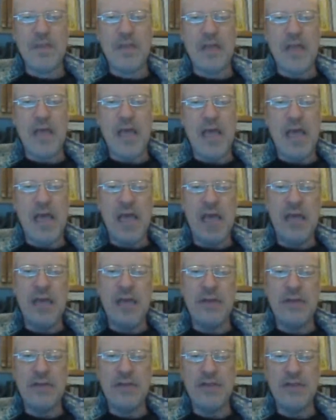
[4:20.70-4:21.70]
And
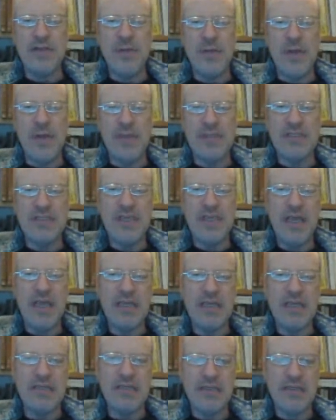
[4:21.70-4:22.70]
2x
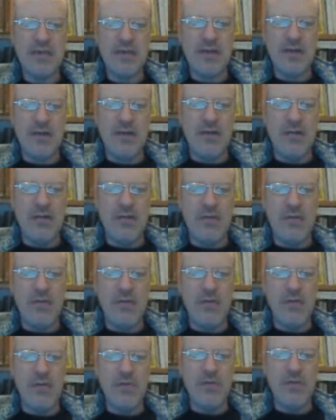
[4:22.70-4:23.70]
dx
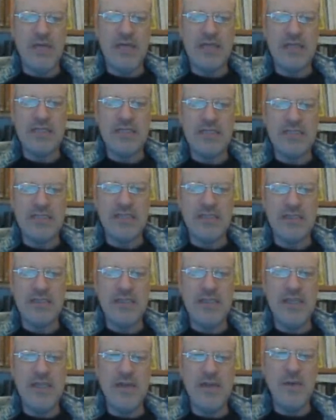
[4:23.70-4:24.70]
oh that is
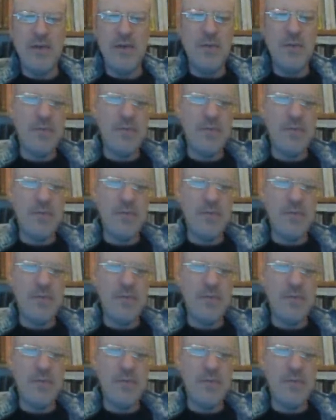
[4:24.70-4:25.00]
du